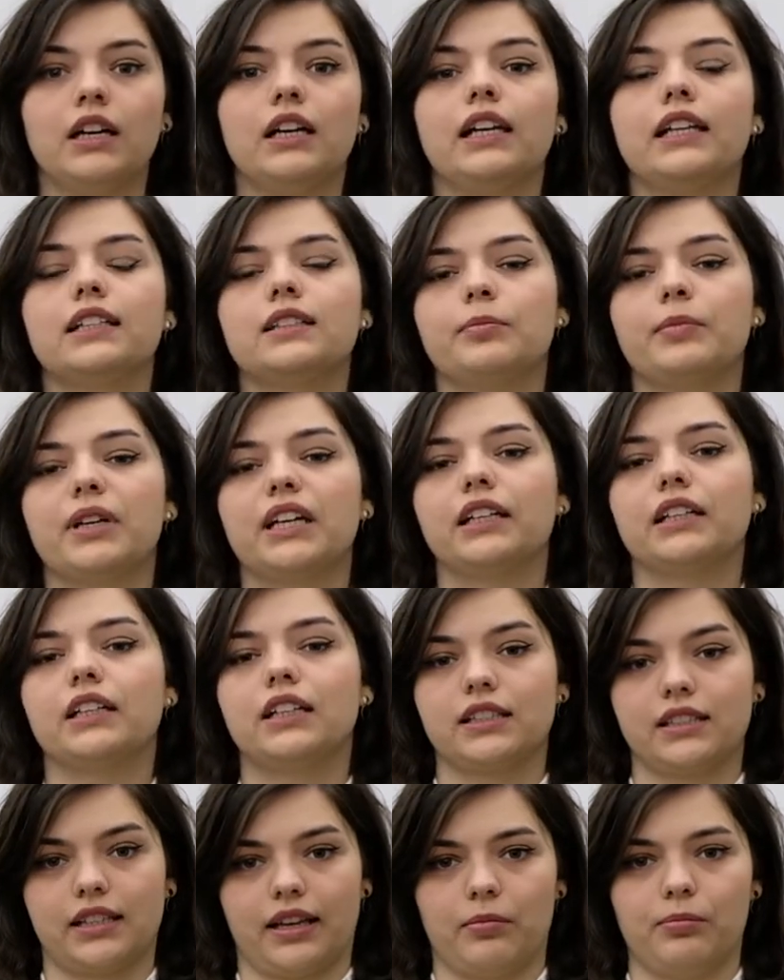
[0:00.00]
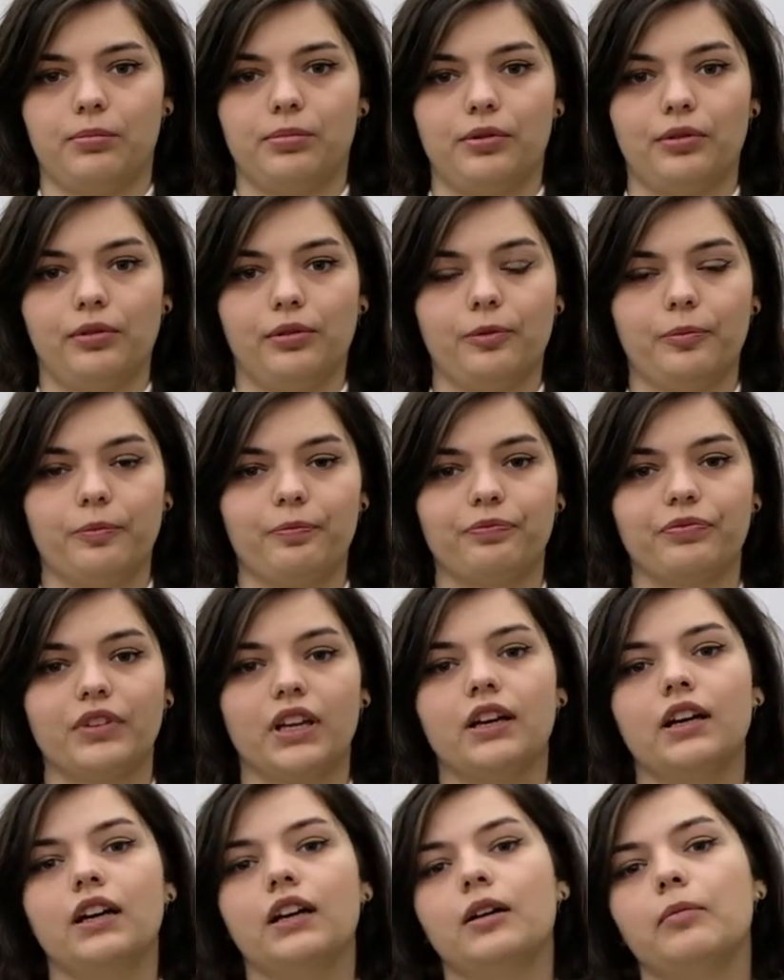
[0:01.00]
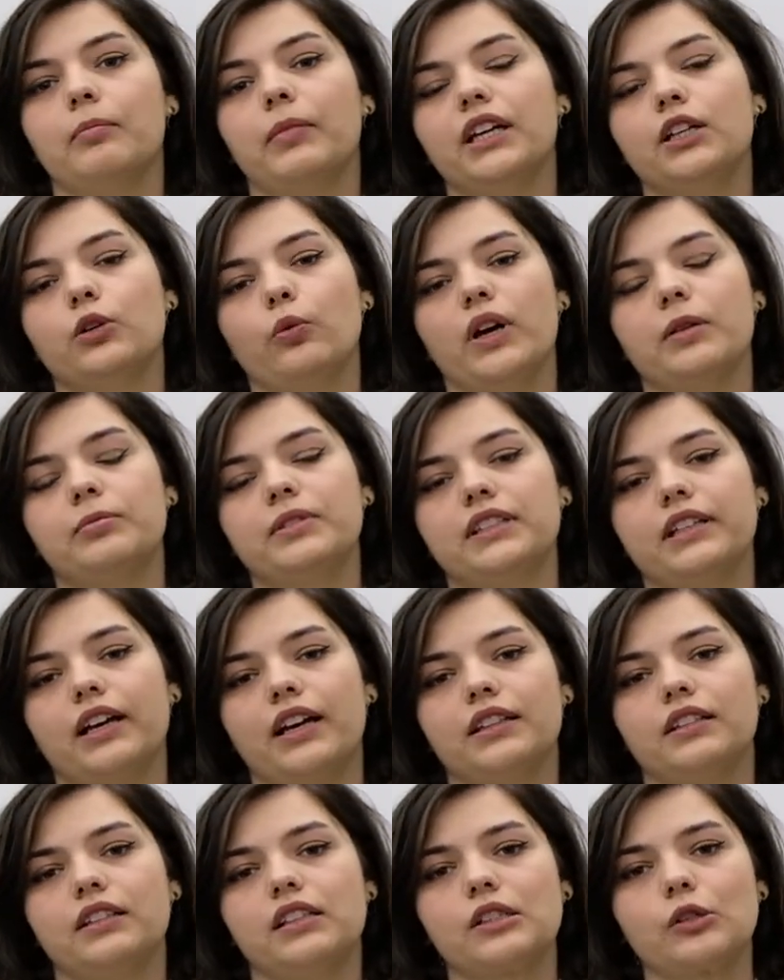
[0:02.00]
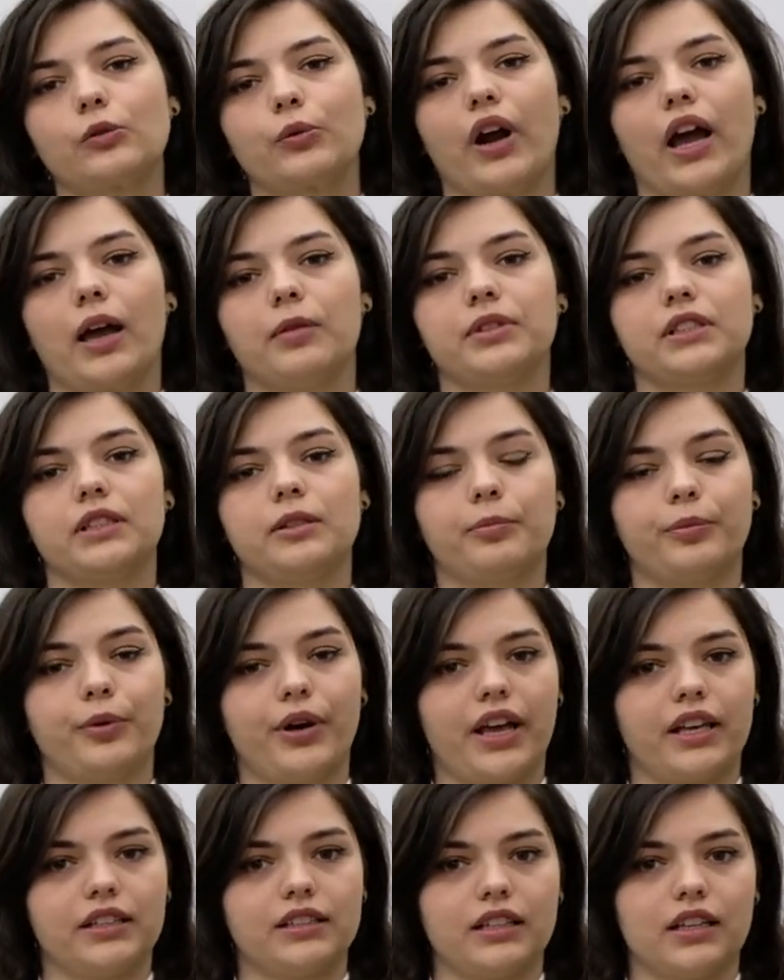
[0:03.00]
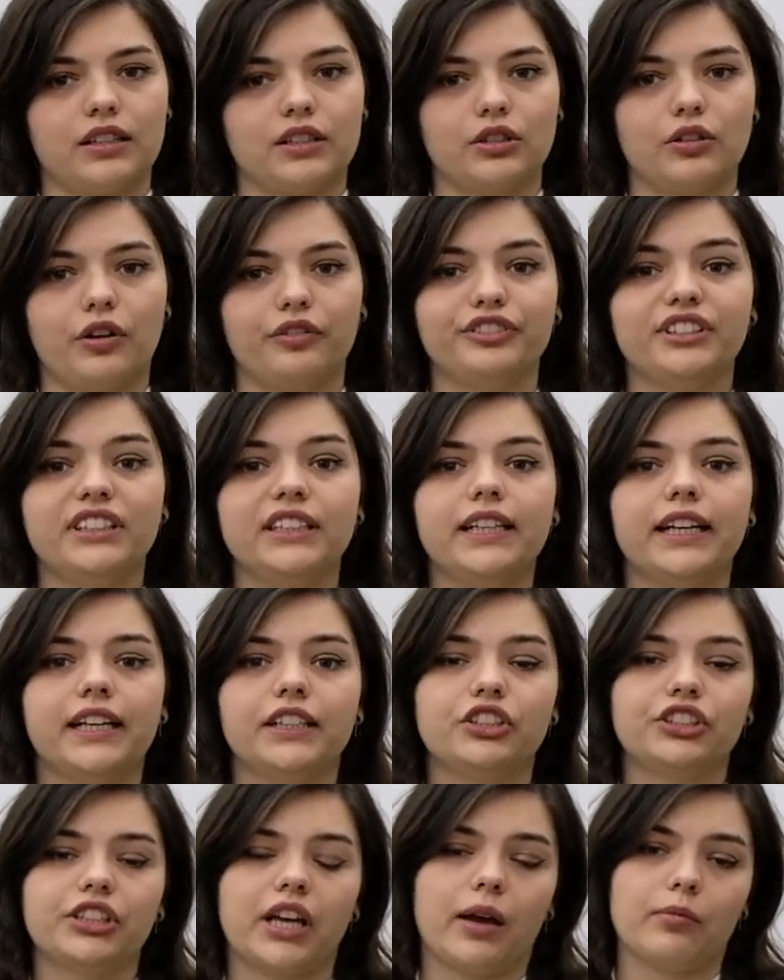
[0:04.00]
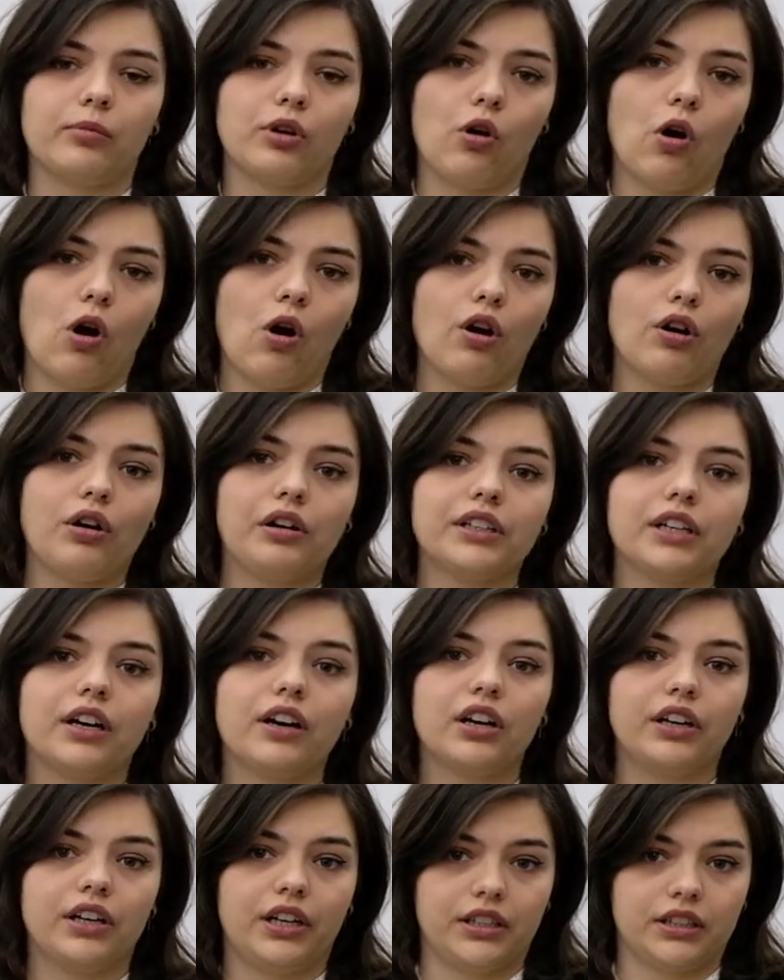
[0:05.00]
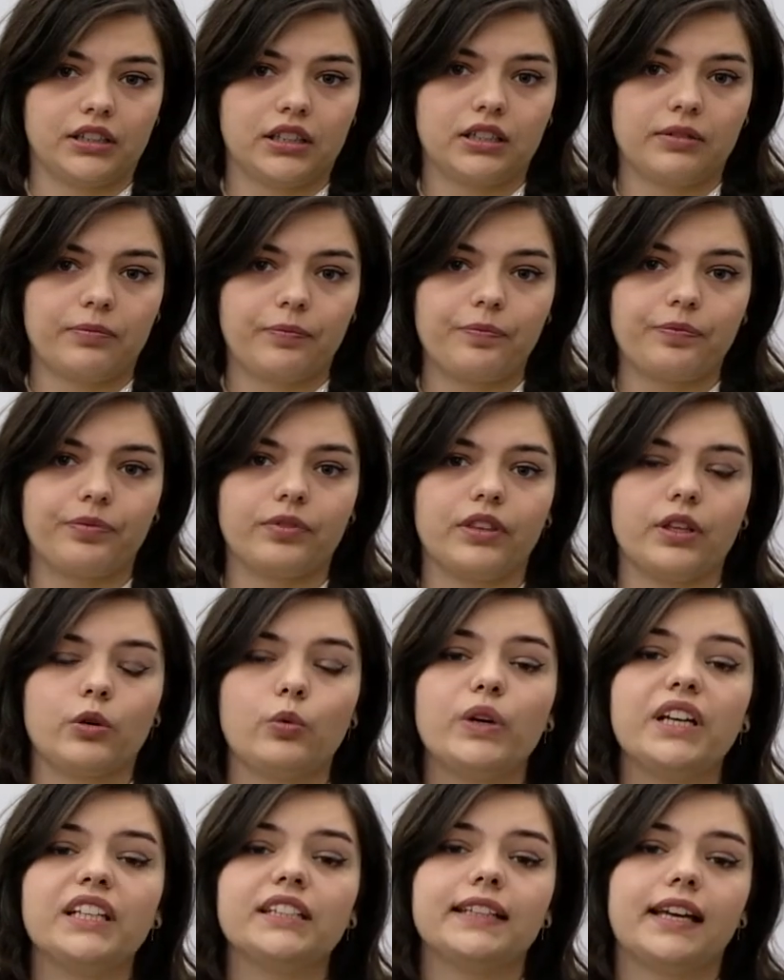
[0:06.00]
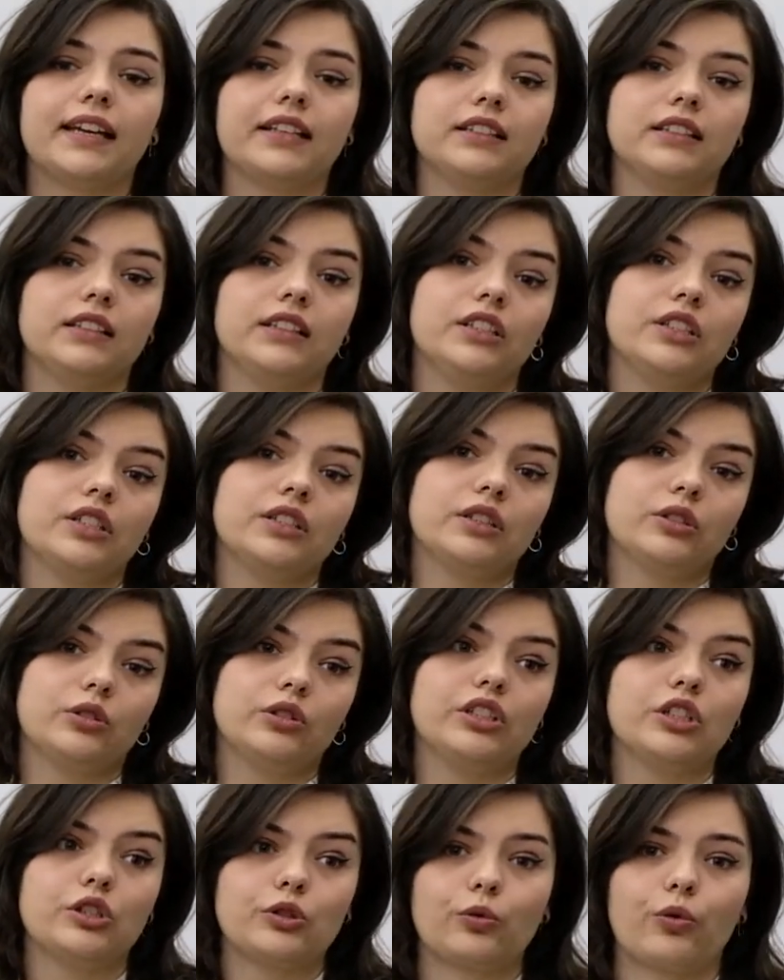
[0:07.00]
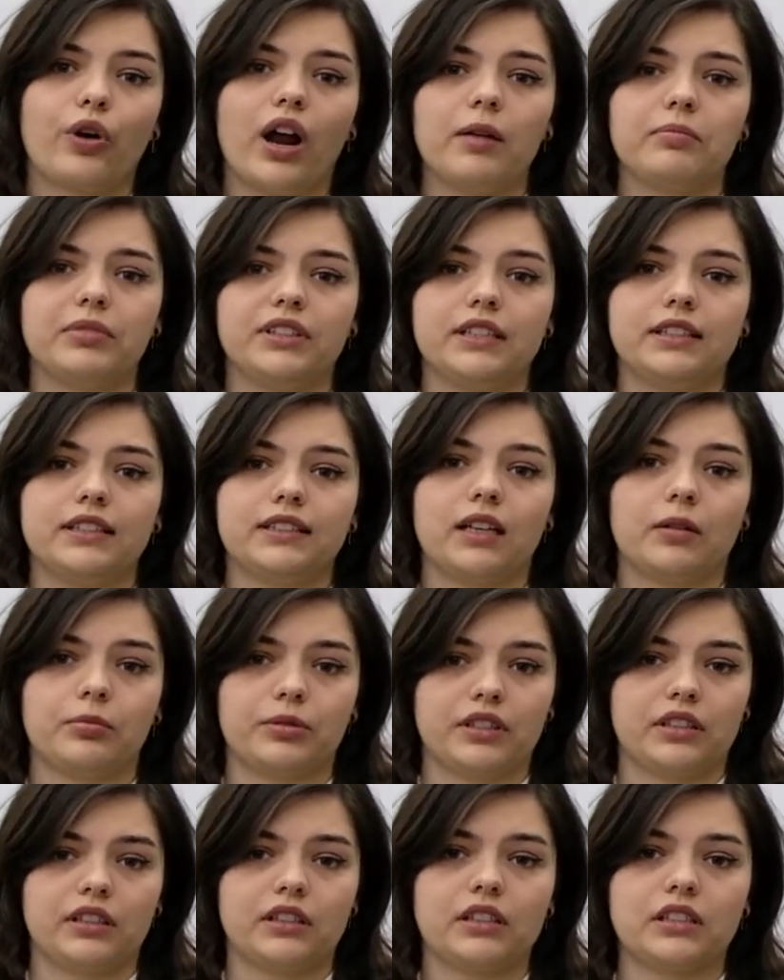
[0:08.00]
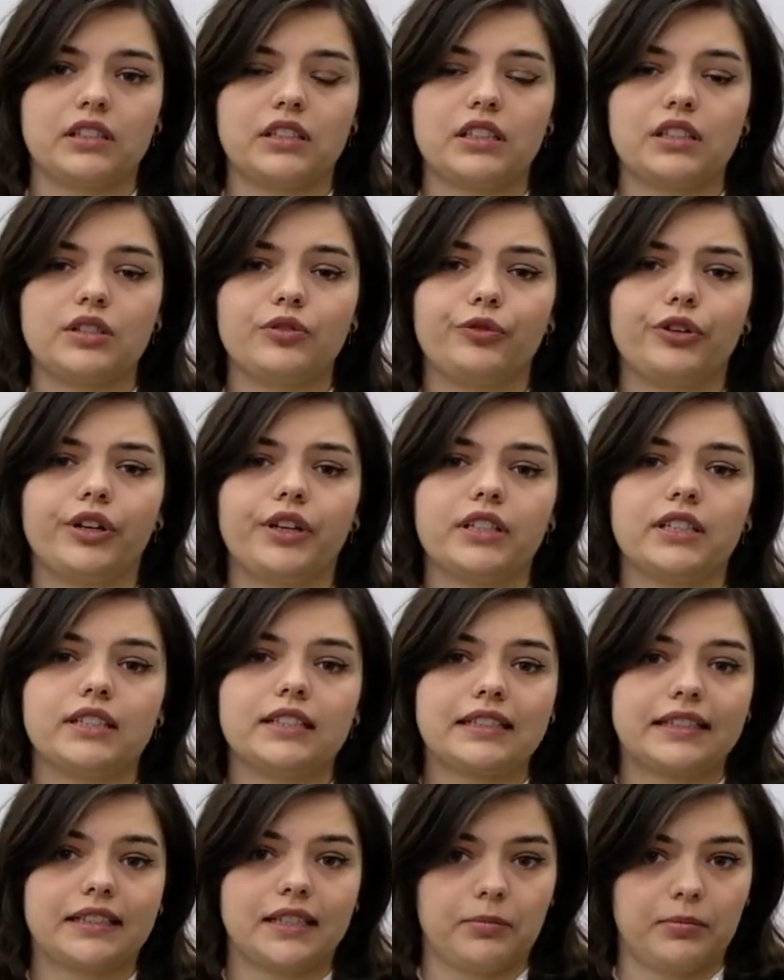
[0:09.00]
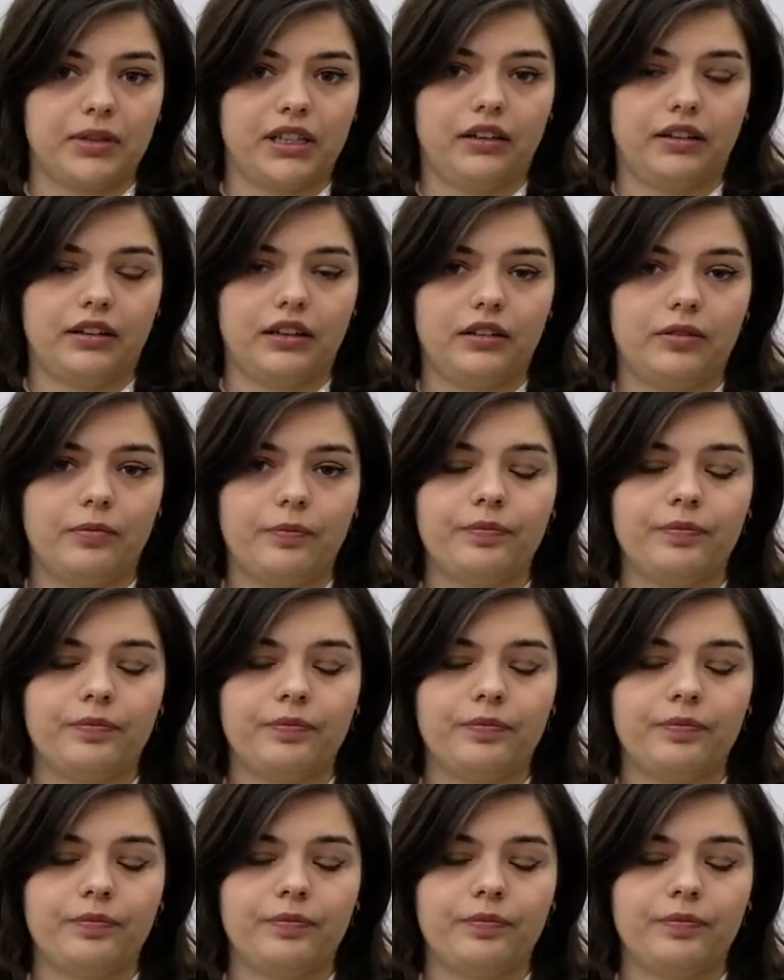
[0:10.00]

Let's make an example. Many websites describe the presence of DHMO on Earth. The way that describe this substance is very similar.